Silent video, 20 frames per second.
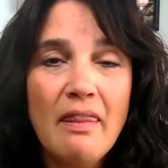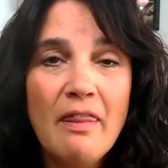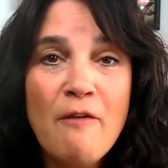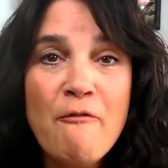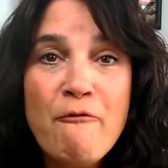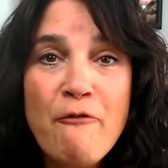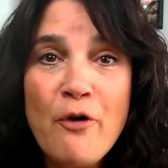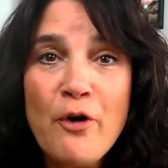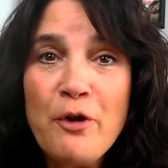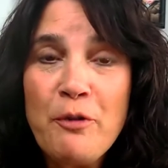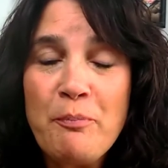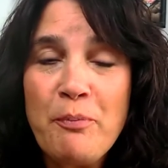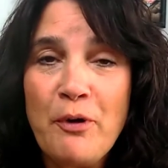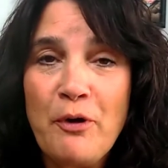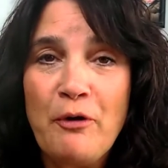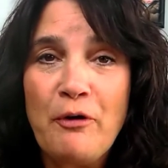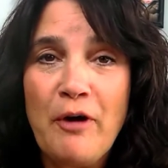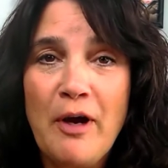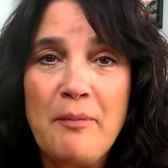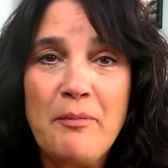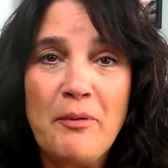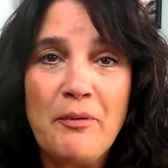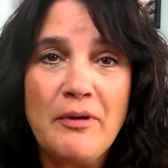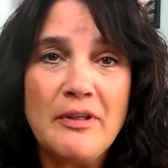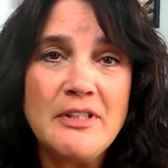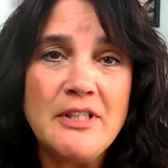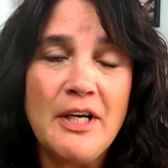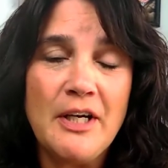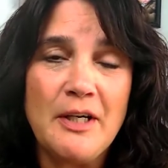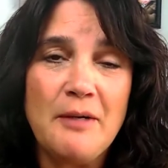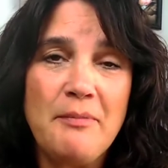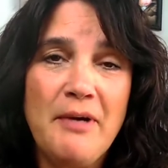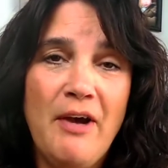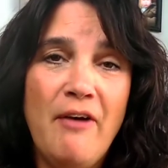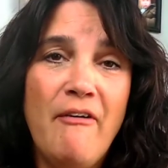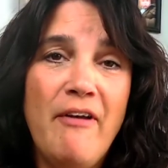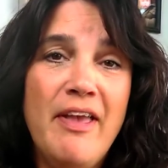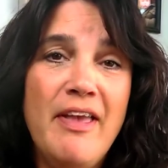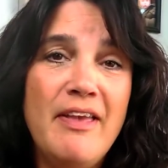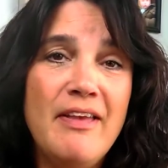The fourth program I want to talk
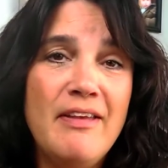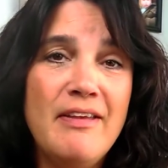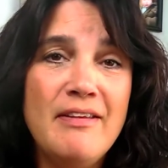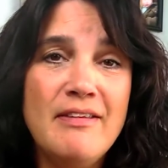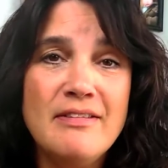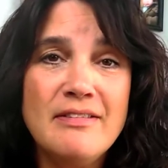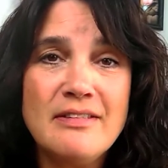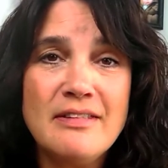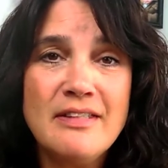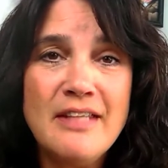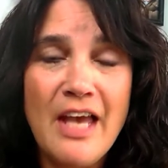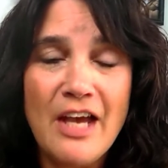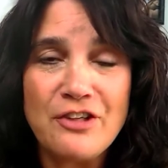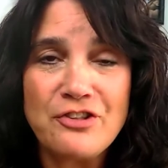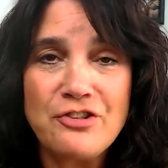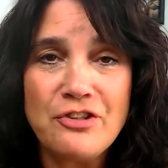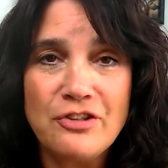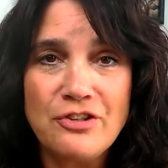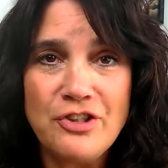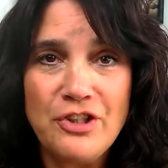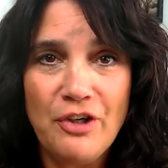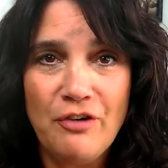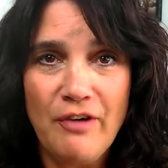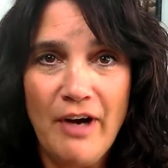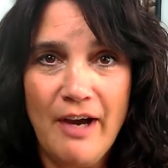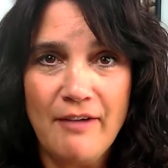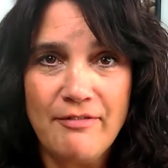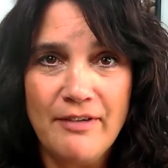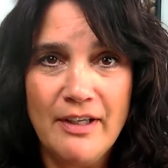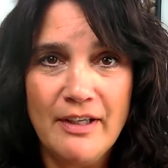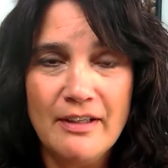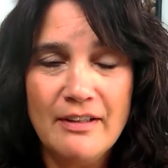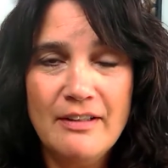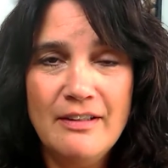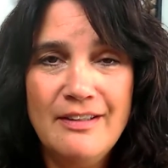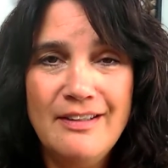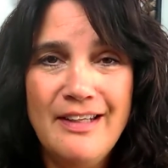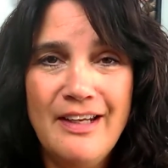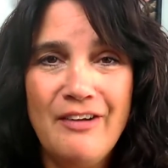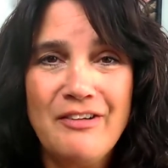about is National Geographic.
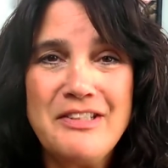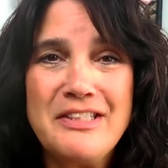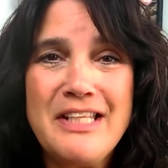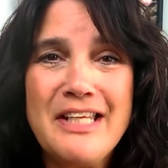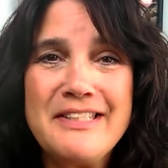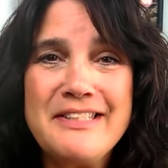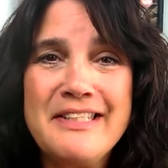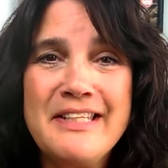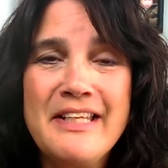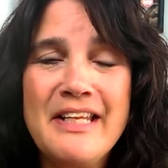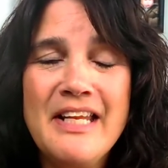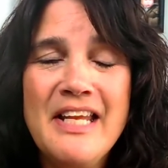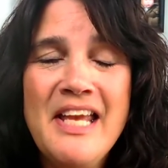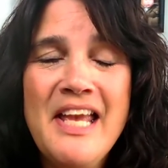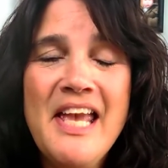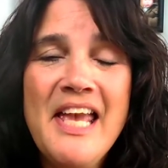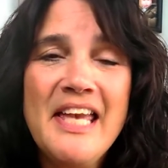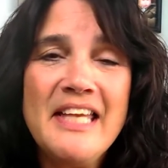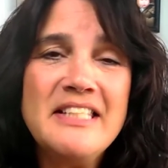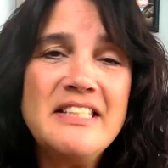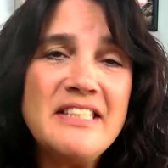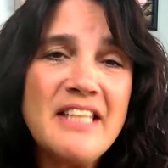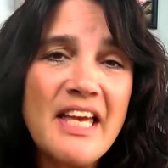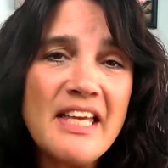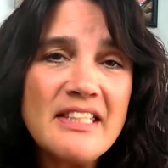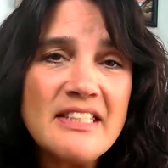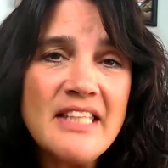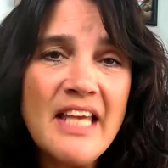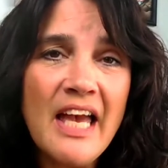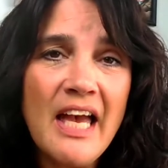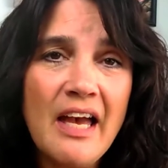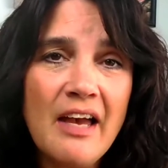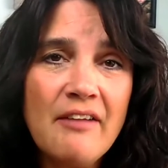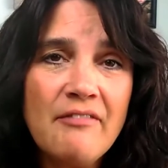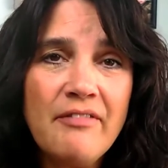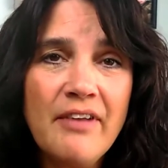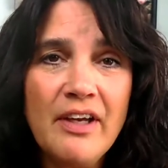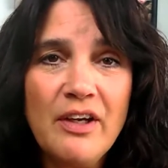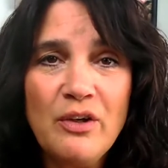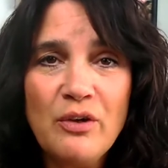Now it does
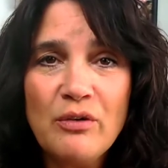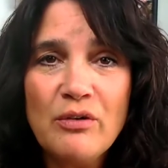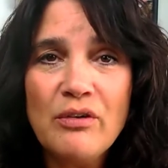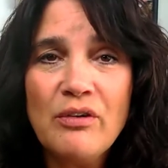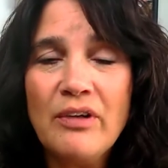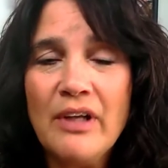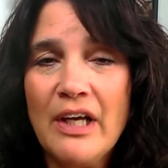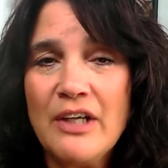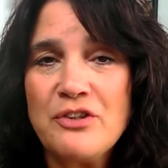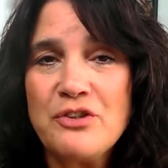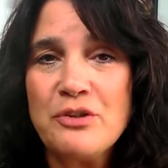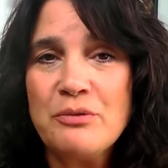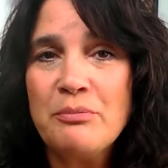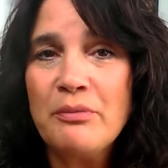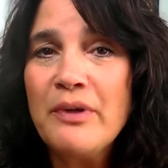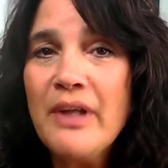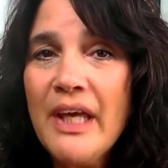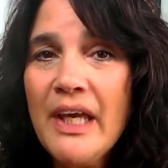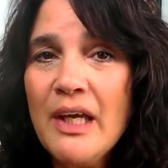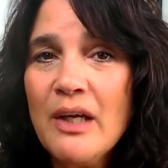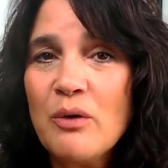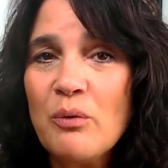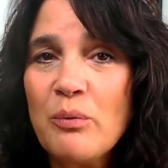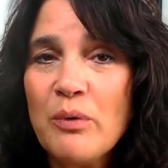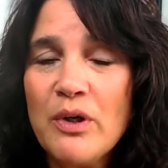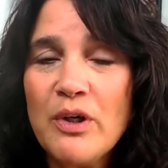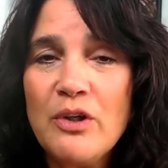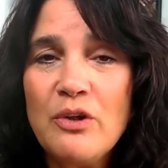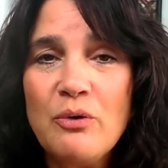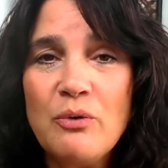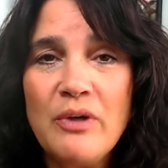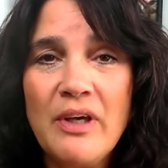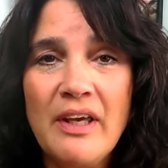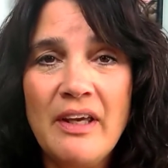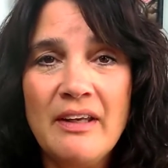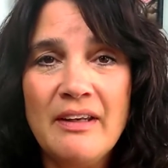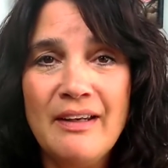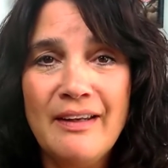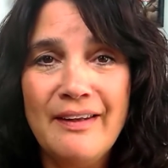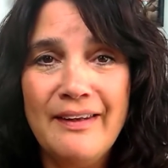have a Google Classroom link where you
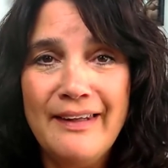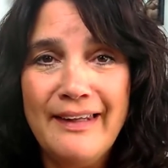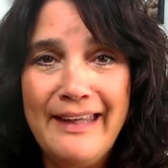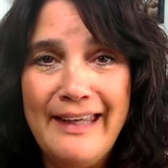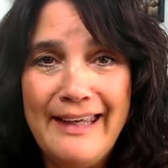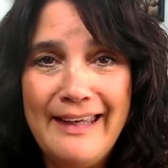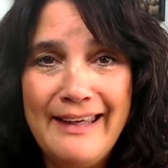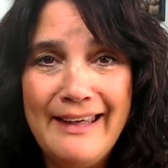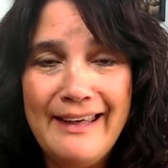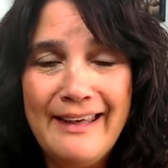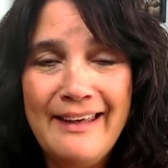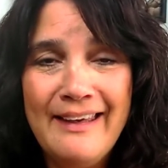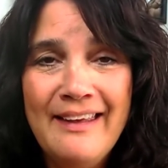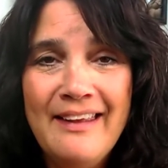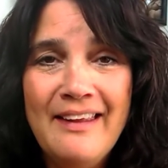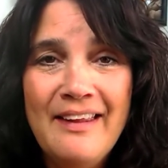can link